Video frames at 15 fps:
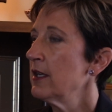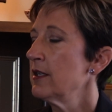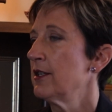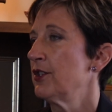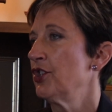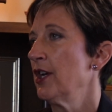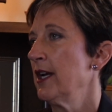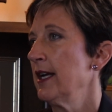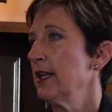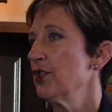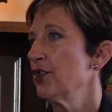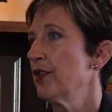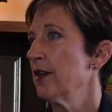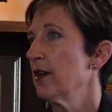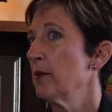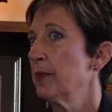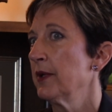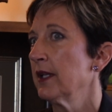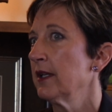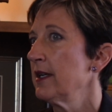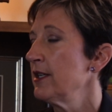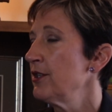to change their
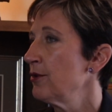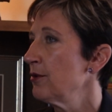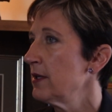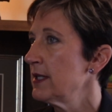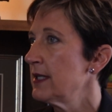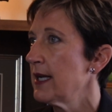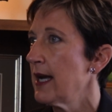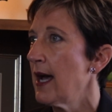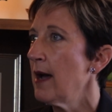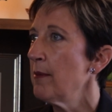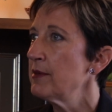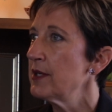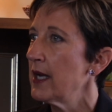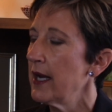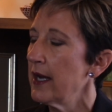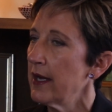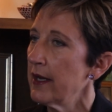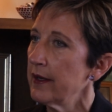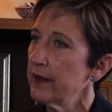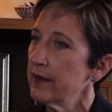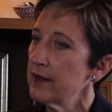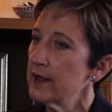ability to adapt
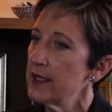and